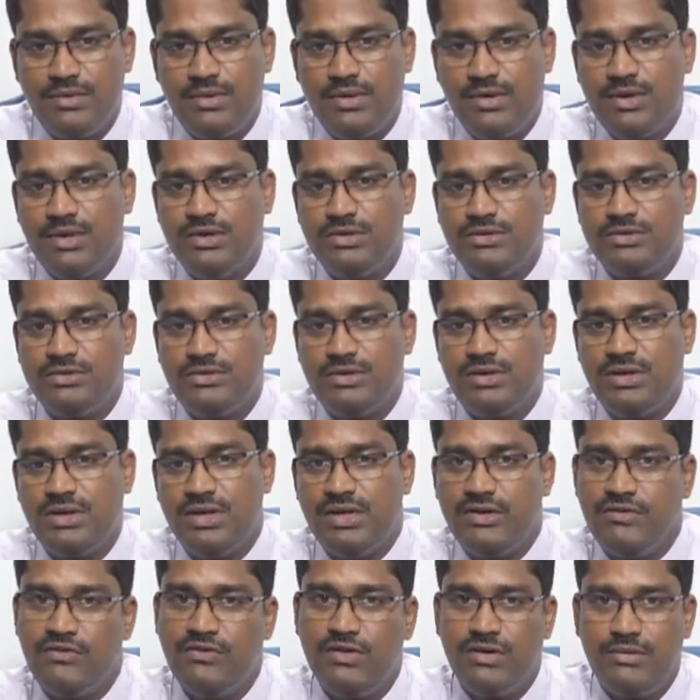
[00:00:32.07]
and you should
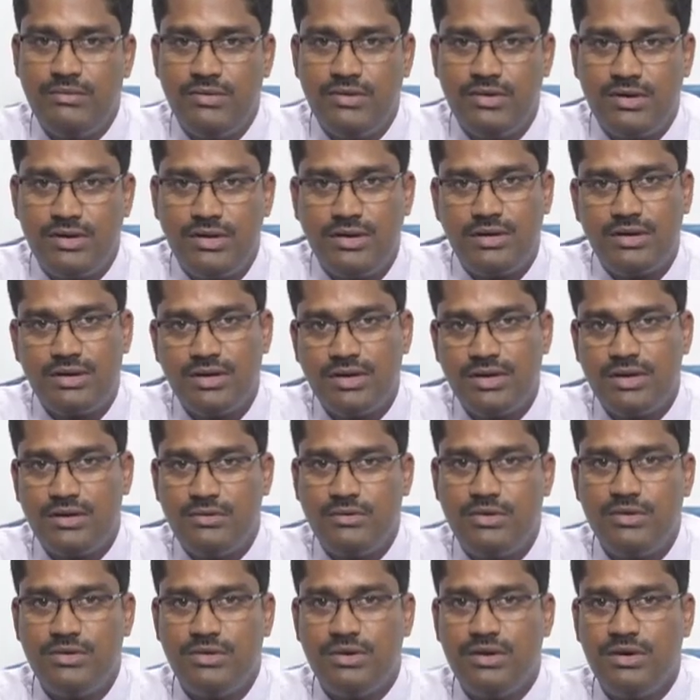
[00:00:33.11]
inform your doctor
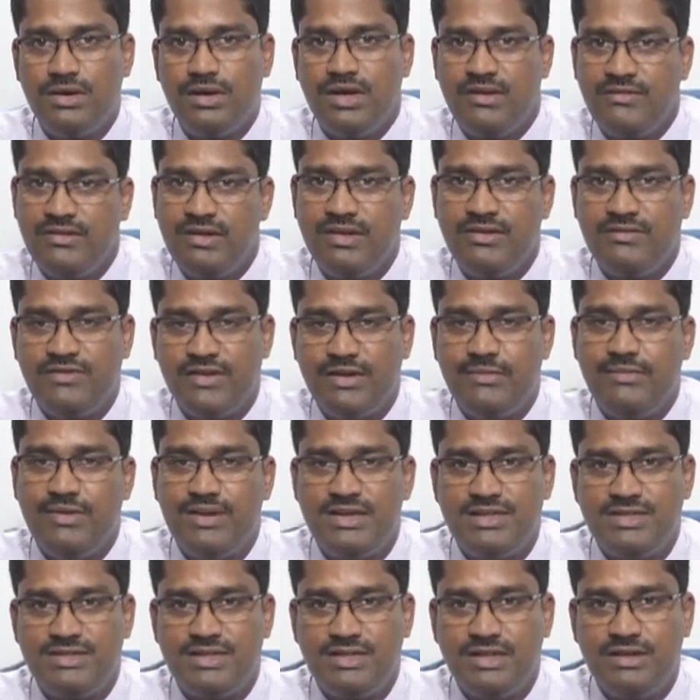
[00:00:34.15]
about having family
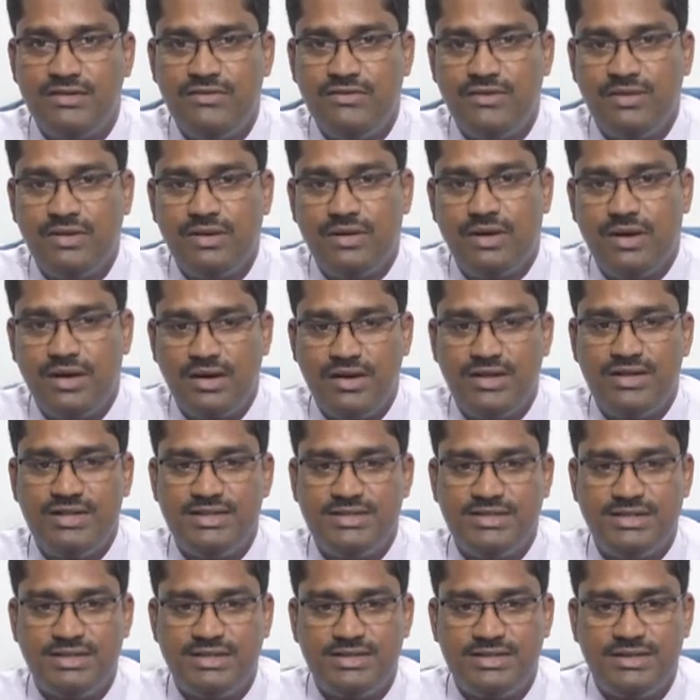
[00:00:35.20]
history of heart
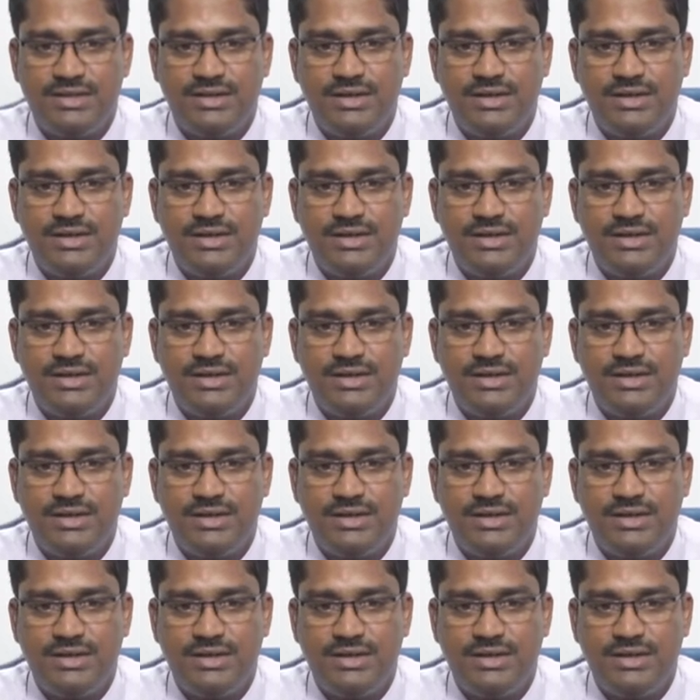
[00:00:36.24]
disease.